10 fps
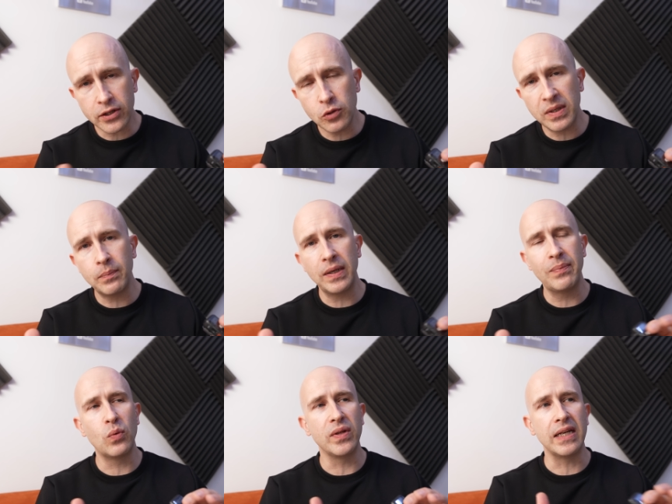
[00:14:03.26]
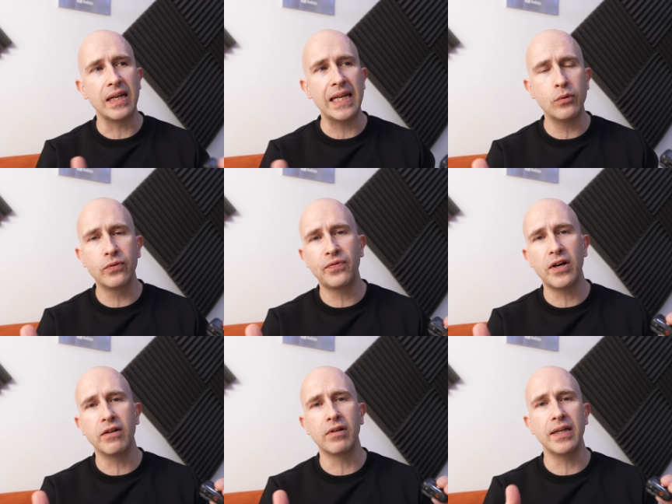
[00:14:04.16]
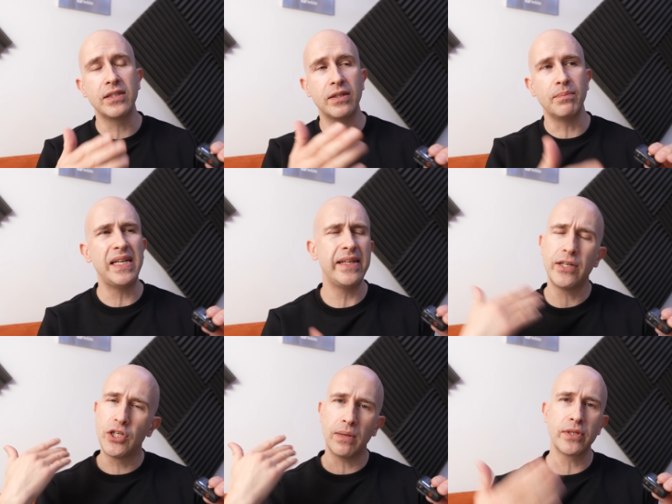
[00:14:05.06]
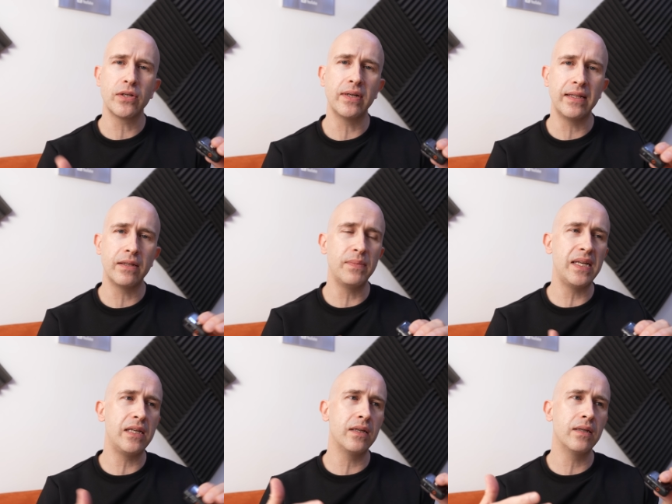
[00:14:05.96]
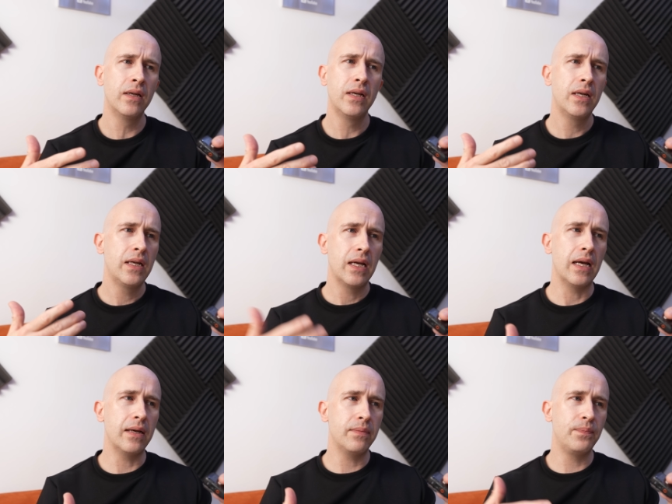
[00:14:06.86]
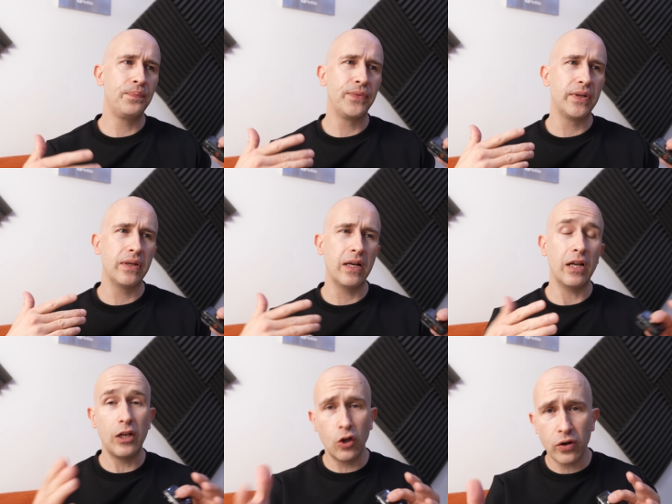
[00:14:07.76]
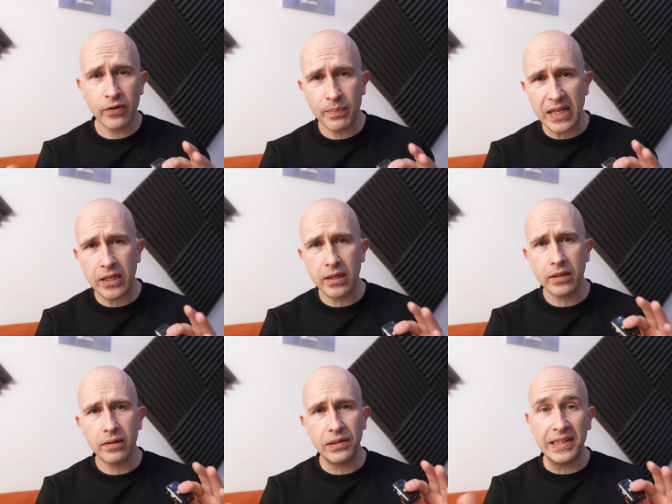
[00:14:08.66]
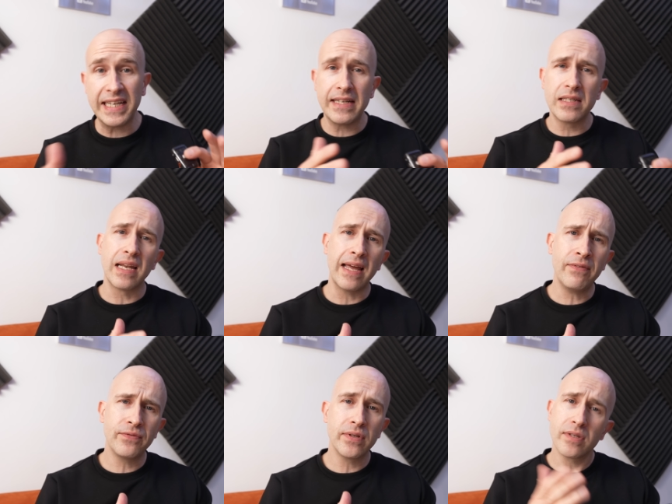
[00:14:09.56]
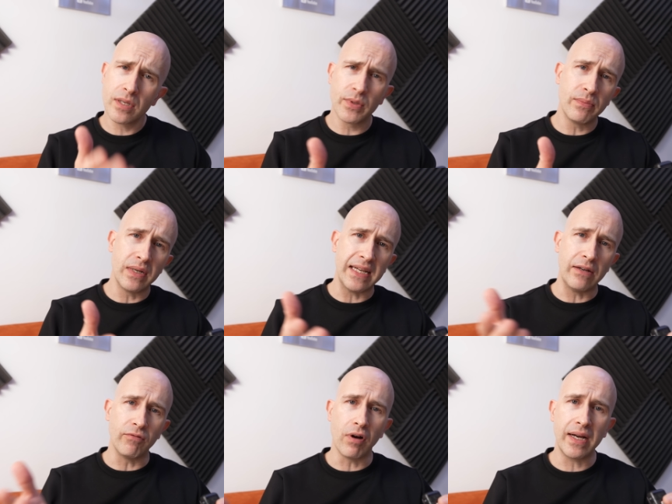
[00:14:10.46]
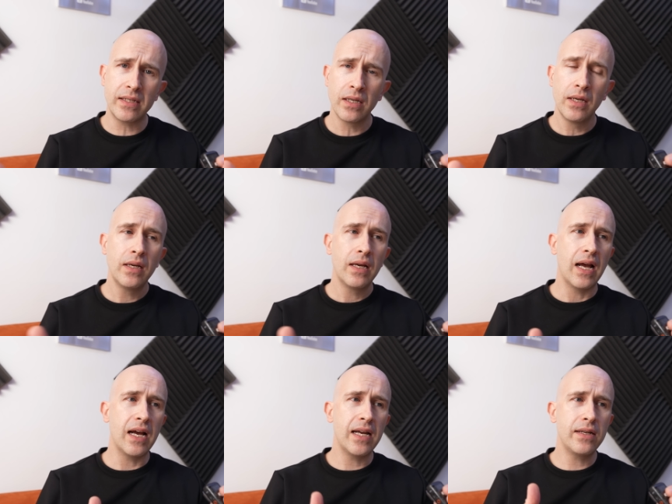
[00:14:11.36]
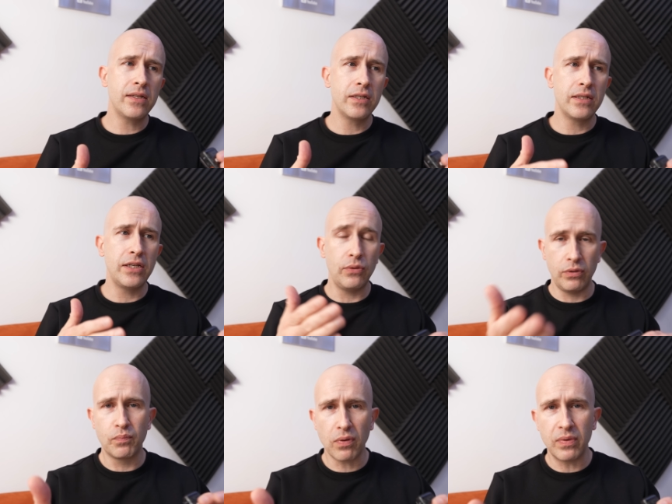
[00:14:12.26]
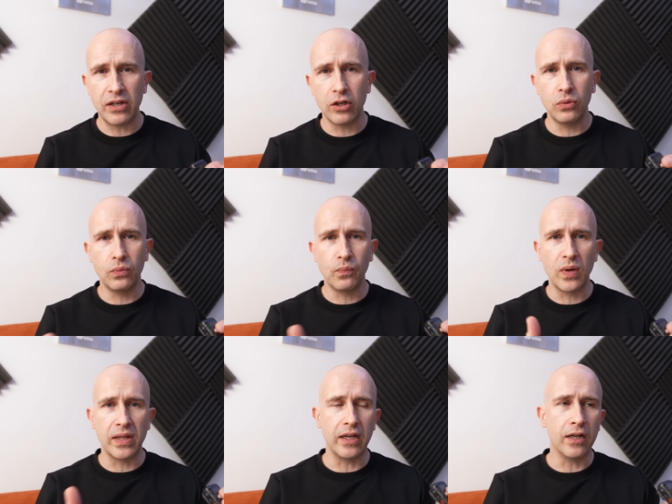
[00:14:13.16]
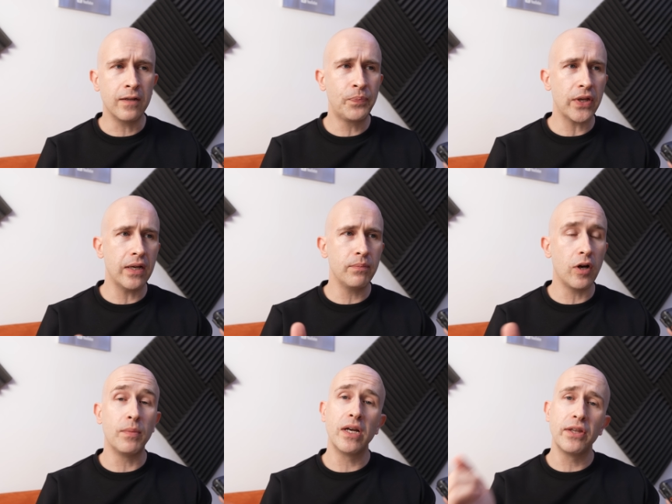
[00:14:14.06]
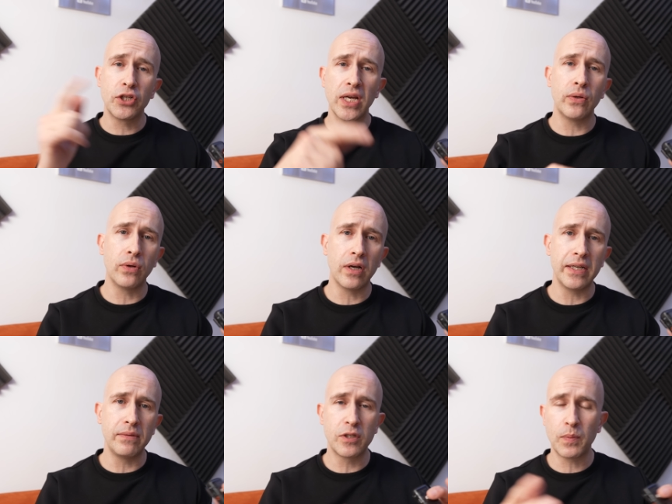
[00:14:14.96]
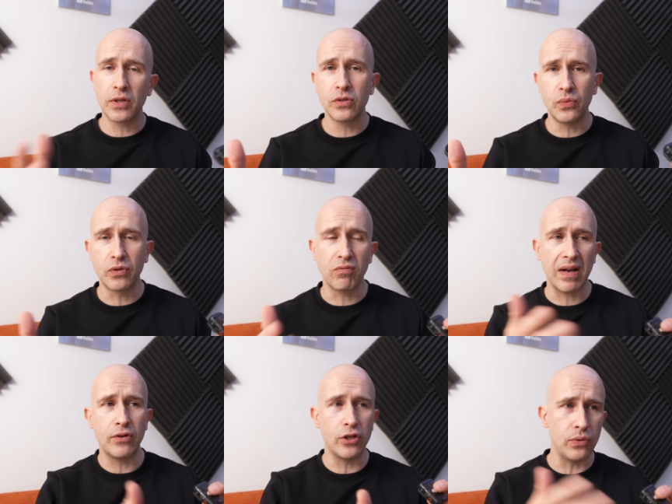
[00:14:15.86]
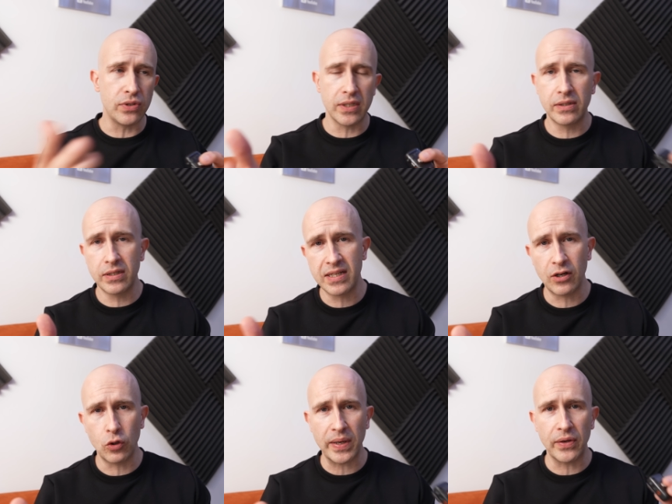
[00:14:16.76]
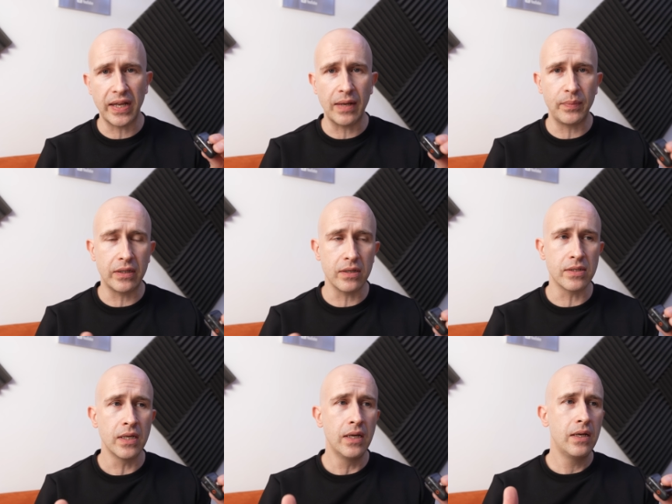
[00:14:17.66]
too many people were then labelled far right. The media jumped on it. The media, a lot of the media leans left. Some of them lean right. And you probably know where they are. On my other channel, I sponsor with Ground News to tell you about that, because